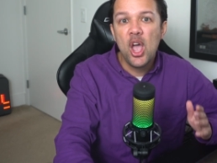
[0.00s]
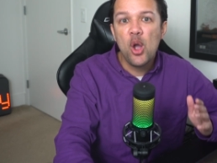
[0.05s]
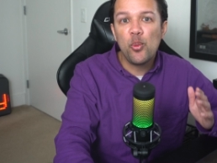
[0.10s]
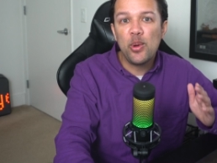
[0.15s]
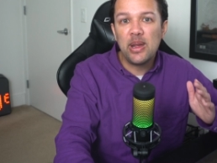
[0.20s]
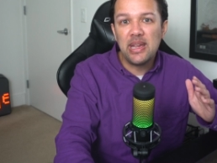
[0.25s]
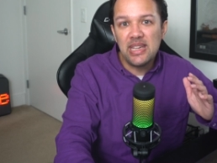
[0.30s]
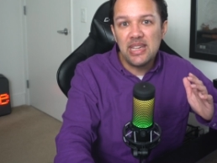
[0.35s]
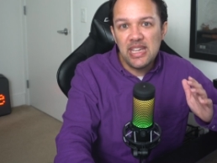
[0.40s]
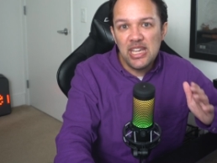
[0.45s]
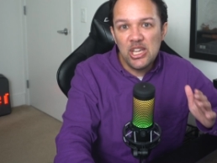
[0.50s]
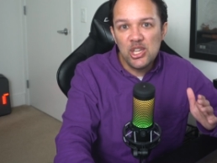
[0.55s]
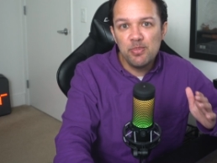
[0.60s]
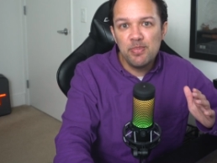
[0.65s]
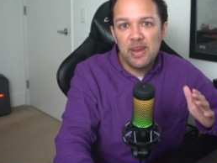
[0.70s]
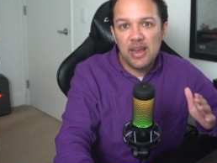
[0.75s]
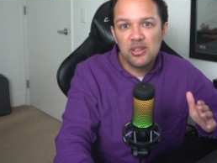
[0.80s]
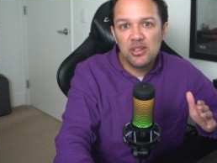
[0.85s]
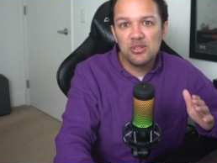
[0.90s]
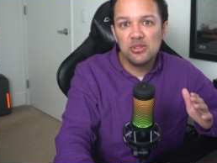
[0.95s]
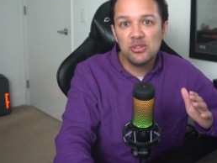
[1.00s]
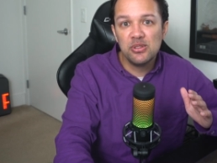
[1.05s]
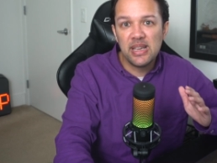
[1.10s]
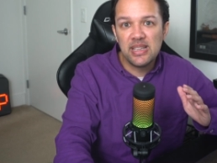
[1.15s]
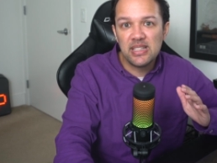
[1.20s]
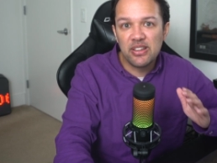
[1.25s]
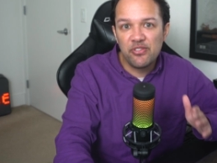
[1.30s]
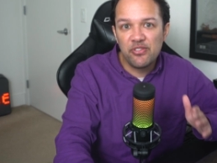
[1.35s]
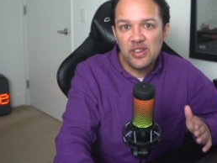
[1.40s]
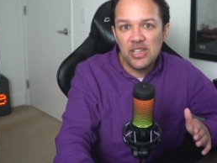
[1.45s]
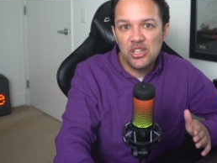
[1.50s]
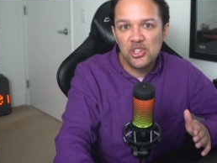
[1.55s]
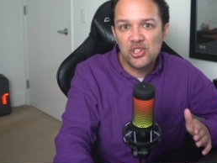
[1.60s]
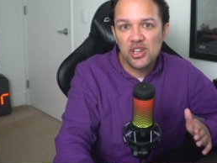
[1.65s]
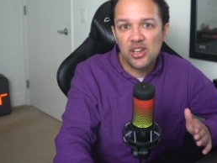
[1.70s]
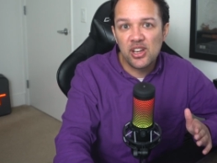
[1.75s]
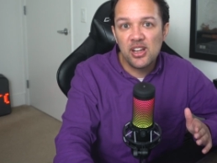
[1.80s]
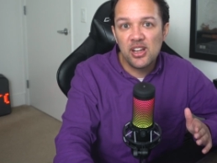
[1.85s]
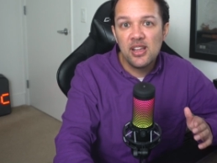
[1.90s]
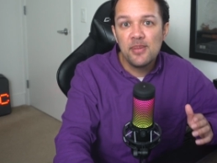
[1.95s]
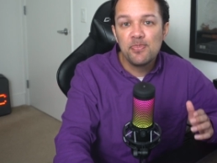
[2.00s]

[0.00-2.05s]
where each pixel is a feature,